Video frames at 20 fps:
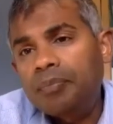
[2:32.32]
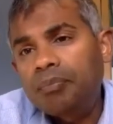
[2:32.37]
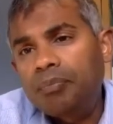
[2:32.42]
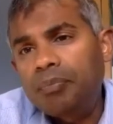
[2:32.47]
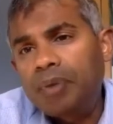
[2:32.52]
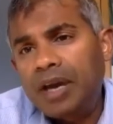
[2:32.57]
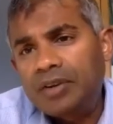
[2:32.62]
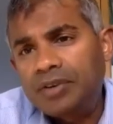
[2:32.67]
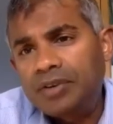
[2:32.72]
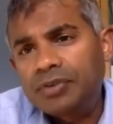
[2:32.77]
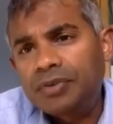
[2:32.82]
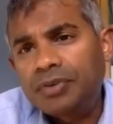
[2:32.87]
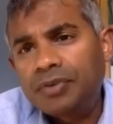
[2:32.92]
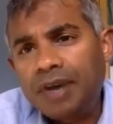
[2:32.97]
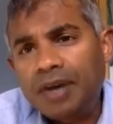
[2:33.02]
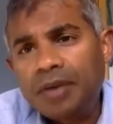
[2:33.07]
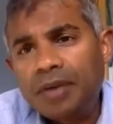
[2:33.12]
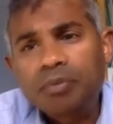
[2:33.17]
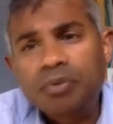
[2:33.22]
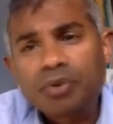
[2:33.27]
patients who
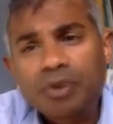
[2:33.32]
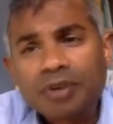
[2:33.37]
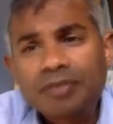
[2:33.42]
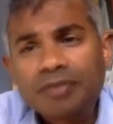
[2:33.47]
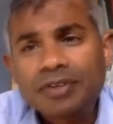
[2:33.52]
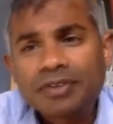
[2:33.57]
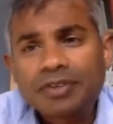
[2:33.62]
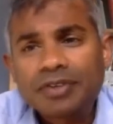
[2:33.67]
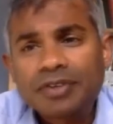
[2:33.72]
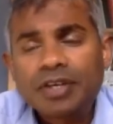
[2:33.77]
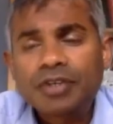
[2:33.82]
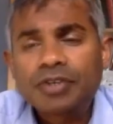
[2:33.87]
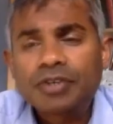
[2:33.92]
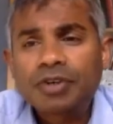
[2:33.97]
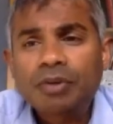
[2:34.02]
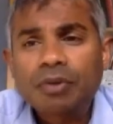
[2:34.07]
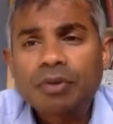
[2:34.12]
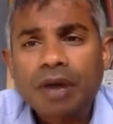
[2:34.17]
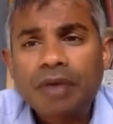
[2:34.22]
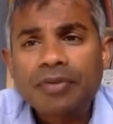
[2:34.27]
have had previous
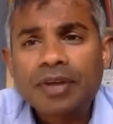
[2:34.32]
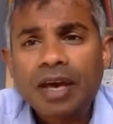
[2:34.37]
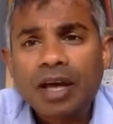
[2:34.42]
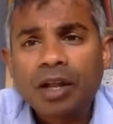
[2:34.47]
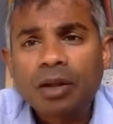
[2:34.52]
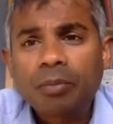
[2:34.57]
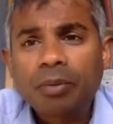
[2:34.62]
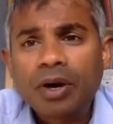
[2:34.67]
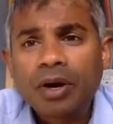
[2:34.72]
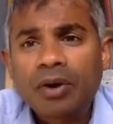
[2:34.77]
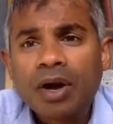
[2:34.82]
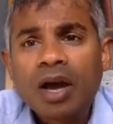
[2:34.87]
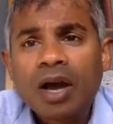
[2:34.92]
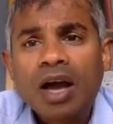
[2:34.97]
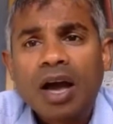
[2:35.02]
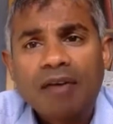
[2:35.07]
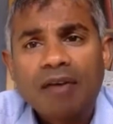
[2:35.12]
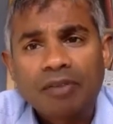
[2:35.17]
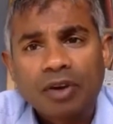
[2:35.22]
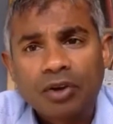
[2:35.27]
surgery around the elbow
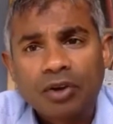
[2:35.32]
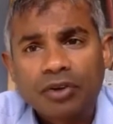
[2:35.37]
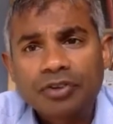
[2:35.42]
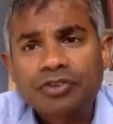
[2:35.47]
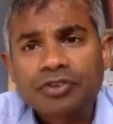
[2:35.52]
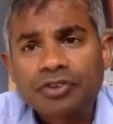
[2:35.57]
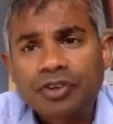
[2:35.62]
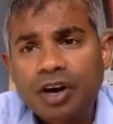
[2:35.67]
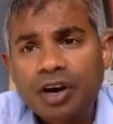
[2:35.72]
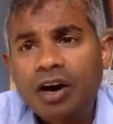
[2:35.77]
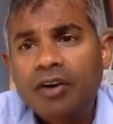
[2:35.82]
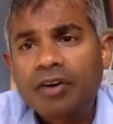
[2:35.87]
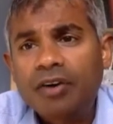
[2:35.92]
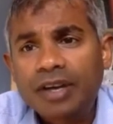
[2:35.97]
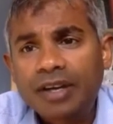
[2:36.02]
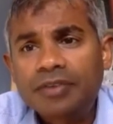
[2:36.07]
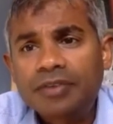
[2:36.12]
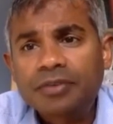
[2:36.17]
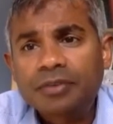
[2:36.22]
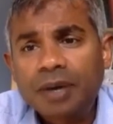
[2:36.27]
have a lot of
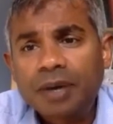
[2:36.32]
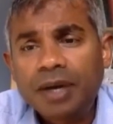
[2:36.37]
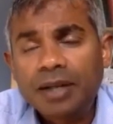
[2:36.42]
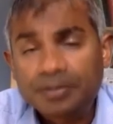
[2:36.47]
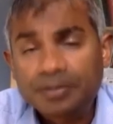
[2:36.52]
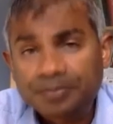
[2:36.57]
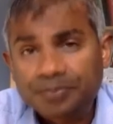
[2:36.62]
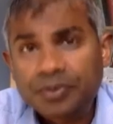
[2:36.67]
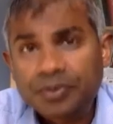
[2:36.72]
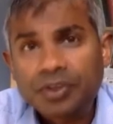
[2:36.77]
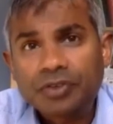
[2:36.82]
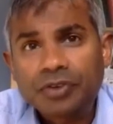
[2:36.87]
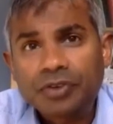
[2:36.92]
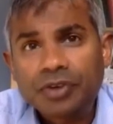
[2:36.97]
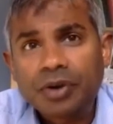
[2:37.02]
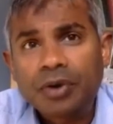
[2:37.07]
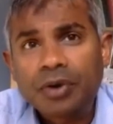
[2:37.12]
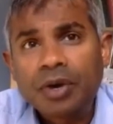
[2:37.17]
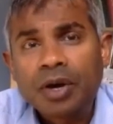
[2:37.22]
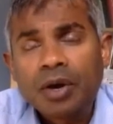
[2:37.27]
scarring as well.
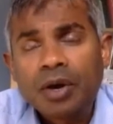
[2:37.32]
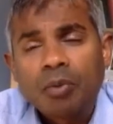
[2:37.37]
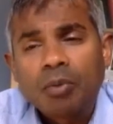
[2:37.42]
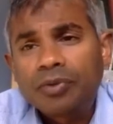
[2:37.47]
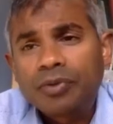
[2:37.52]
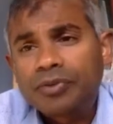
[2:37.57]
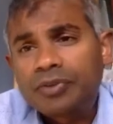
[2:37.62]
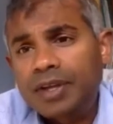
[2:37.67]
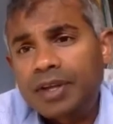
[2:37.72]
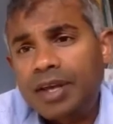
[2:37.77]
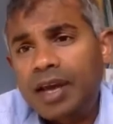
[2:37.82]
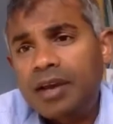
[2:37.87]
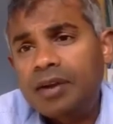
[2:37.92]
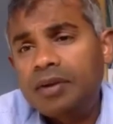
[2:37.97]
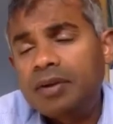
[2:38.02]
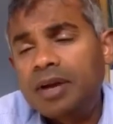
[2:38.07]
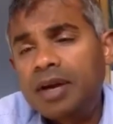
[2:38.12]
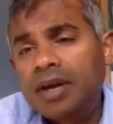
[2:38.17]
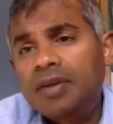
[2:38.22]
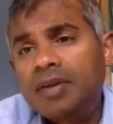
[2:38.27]
So once
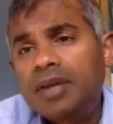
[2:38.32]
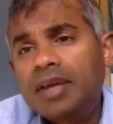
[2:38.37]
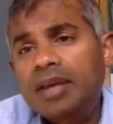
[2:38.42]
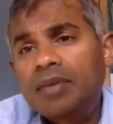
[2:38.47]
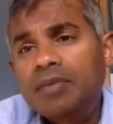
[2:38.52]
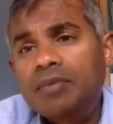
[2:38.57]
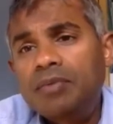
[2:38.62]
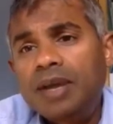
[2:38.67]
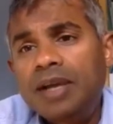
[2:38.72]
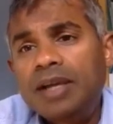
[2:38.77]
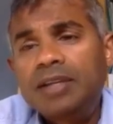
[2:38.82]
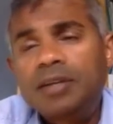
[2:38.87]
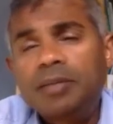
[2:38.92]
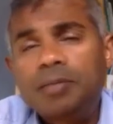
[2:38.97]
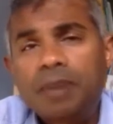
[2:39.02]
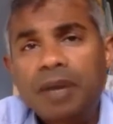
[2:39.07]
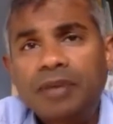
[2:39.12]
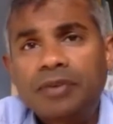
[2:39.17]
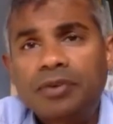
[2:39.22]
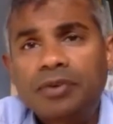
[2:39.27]
again, it really
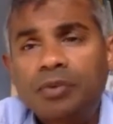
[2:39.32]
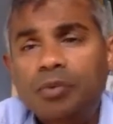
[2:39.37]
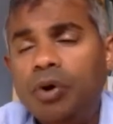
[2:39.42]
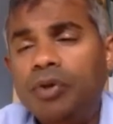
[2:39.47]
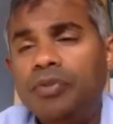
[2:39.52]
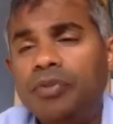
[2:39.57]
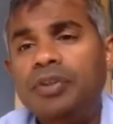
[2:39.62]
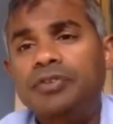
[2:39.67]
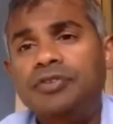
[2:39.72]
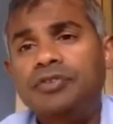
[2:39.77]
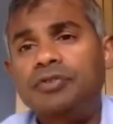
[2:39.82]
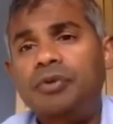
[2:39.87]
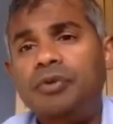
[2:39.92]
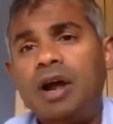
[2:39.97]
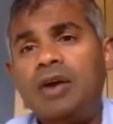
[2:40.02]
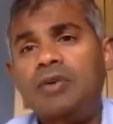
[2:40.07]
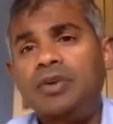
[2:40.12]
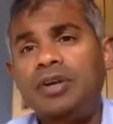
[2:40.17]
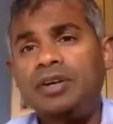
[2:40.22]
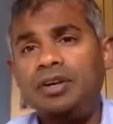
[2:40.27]
depends on what the
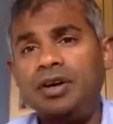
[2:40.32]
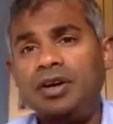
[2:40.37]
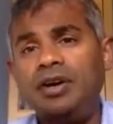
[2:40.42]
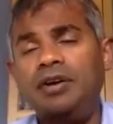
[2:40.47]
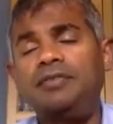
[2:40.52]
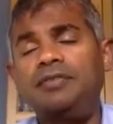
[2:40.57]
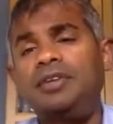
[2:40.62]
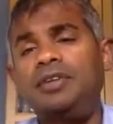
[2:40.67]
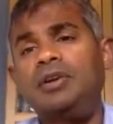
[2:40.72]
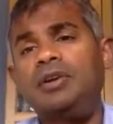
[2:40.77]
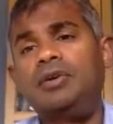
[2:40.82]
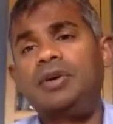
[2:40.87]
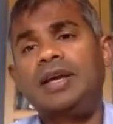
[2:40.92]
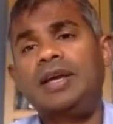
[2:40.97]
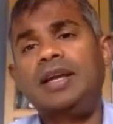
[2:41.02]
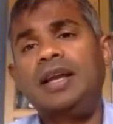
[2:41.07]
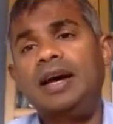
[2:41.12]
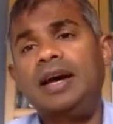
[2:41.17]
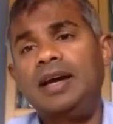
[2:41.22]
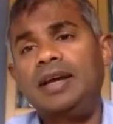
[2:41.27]
surrounding nerves are
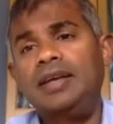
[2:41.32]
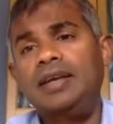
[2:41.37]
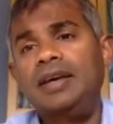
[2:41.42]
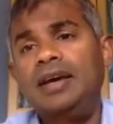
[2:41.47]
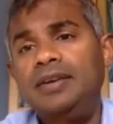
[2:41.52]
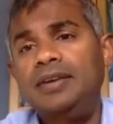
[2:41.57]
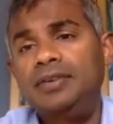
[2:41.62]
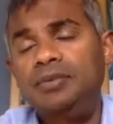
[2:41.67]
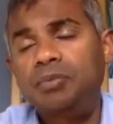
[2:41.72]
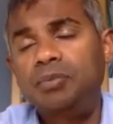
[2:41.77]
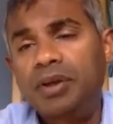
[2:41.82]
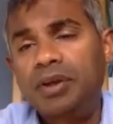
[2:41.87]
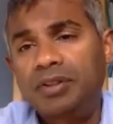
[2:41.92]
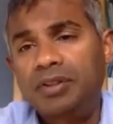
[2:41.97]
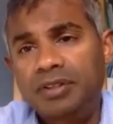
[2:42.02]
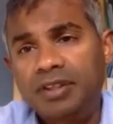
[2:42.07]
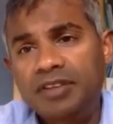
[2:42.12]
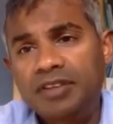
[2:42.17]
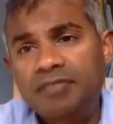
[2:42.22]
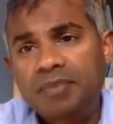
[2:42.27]
looking like and
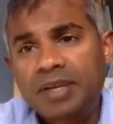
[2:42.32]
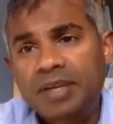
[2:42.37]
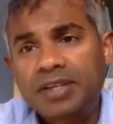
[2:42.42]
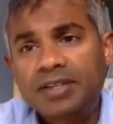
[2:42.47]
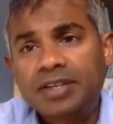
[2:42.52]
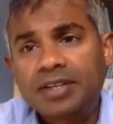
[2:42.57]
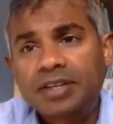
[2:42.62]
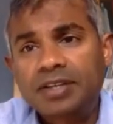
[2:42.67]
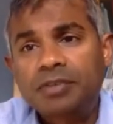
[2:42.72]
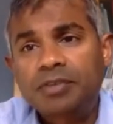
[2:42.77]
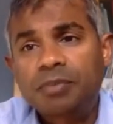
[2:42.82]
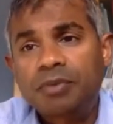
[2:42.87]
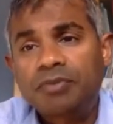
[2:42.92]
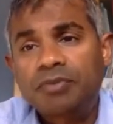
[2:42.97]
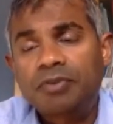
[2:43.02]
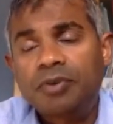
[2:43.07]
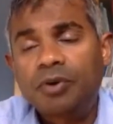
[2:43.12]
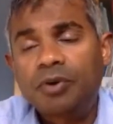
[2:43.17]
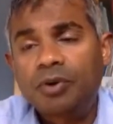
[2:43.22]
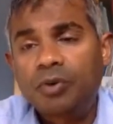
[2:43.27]
whether they've been touched
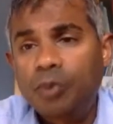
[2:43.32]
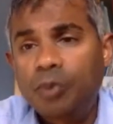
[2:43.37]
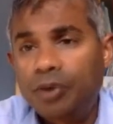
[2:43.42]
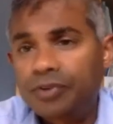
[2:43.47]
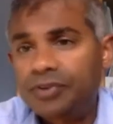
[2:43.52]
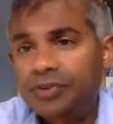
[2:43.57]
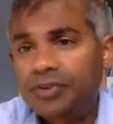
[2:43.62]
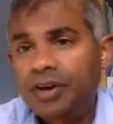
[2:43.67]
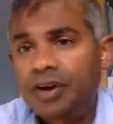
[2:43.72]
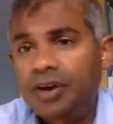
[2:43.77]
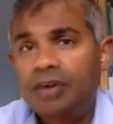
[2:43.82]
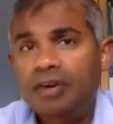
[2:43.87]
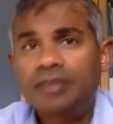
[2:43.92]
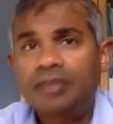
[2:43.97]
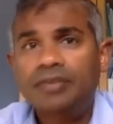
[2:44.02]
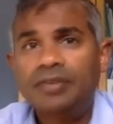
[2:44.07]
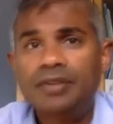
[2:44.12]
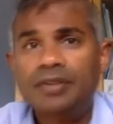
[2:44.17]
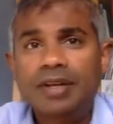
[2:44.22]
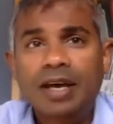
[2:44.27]
before and what
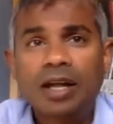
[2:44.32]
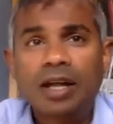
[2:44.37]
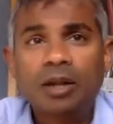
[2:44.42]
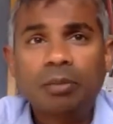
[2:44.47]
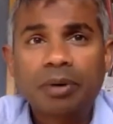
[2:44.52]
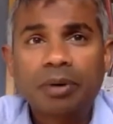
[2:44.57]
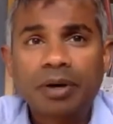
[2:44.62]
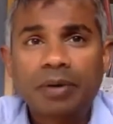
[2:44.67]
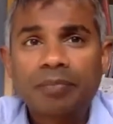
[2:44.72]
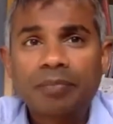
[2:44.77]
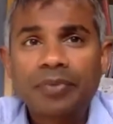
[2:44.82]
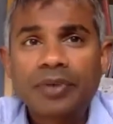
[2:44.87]
scarring's in the elbow.